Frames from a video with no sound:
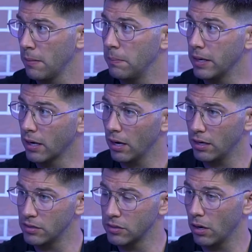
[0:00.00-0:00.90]

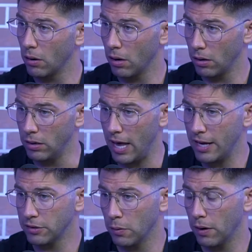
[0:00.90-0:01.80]
because
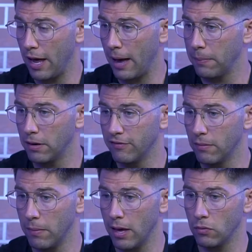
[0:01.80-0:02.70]
naturally what happened if a
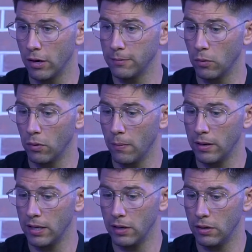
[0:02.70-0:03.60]
man raped a
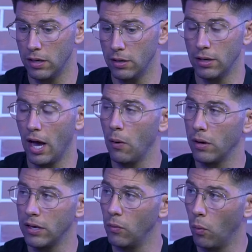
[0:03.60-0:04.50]
woman, he got what
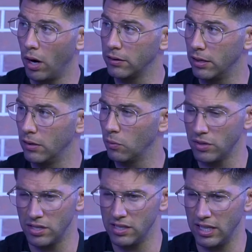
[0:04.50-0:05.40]
he wanted,
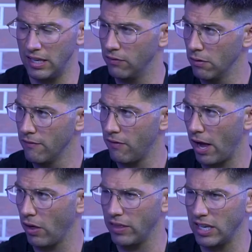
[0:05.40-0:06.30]
which is evil and
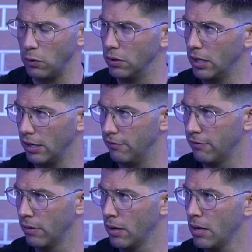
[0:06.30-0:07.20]
vile, and then he would leave.
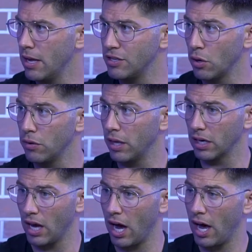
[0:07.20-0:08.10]
And so then
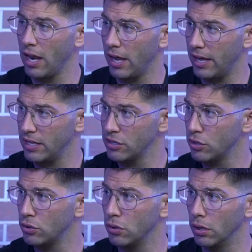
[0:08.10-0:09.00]
God
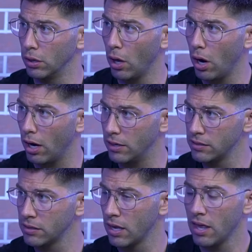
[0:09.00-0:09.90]
instituted
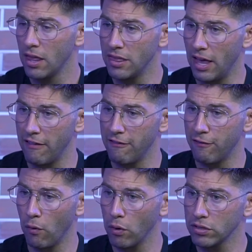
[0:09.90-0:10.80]
laws that
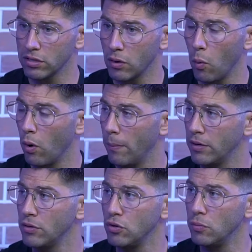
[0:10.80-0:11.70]
forced the
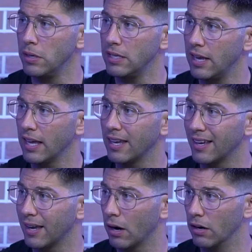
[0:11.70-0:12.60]
woman to be taken
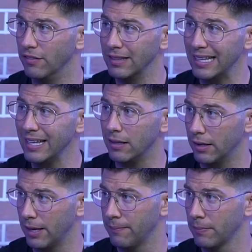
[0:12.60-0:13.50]
care of
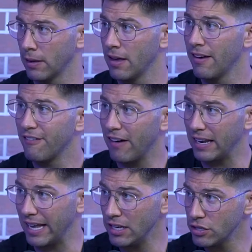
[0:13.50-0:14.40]
legally,
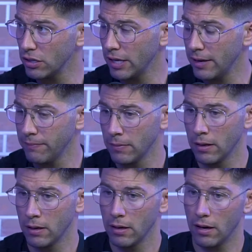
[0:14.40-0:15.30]
financially,
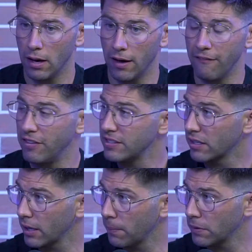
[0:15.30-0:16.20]

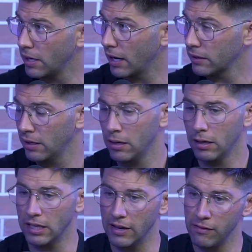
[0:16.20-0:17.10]
physically protected,
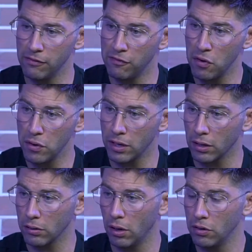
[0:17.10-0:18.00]
given food and
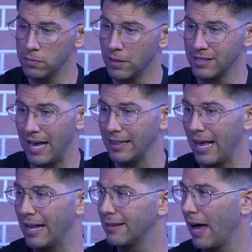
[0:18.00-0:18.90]
clothes, because at
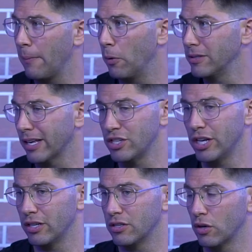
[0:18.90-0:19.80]
that time it wasn't like she
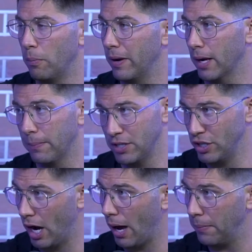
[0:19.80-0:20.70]
could just go pick up a
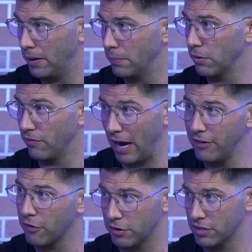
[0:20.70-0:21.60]
job and provide
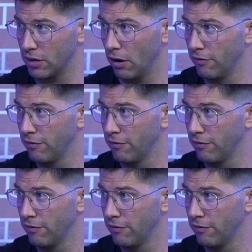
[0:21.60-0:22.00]
for herself.